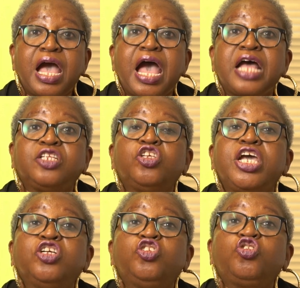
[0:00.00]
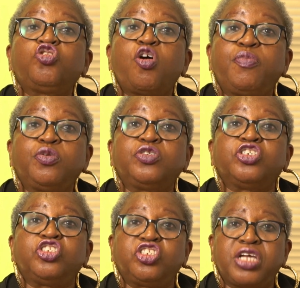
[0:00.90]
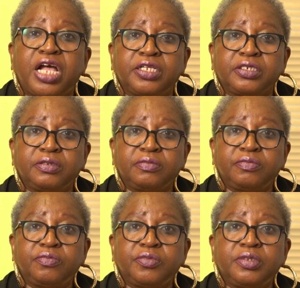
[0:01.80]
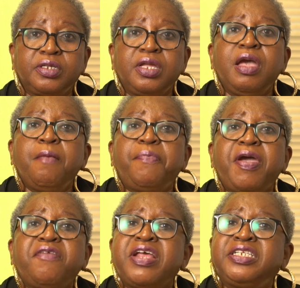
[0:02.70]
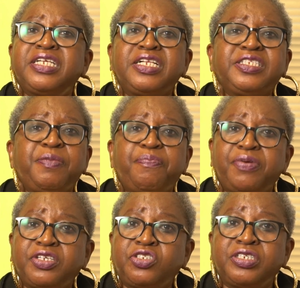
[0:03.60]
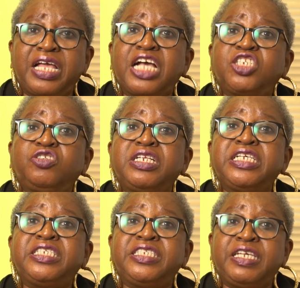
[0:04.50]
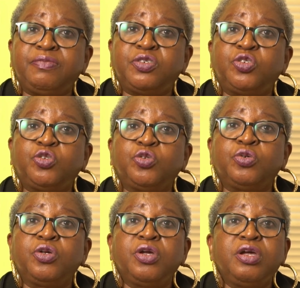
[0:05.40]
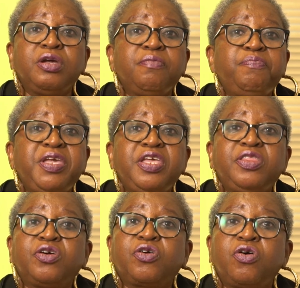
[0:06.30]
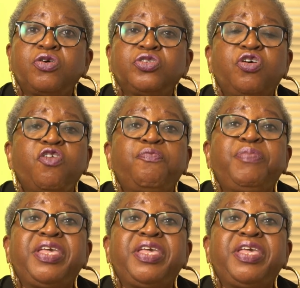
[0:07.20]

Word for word: and a troubled child. Parental depression actually seems to be the cause of